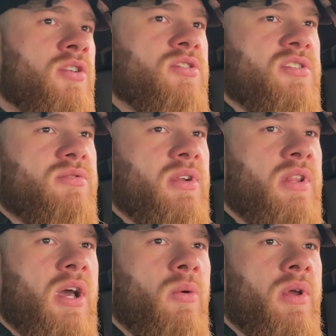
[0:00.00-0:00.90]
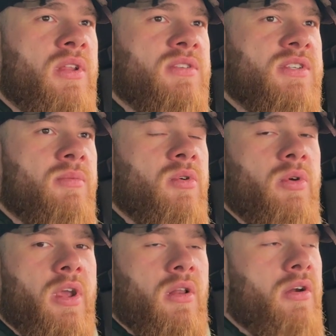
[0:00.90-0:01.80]
just right now and some
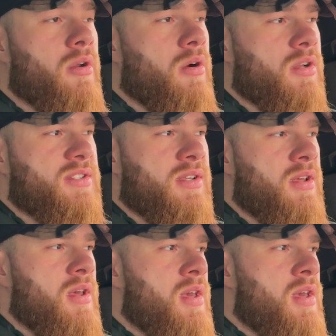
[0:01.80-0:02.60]
regular curls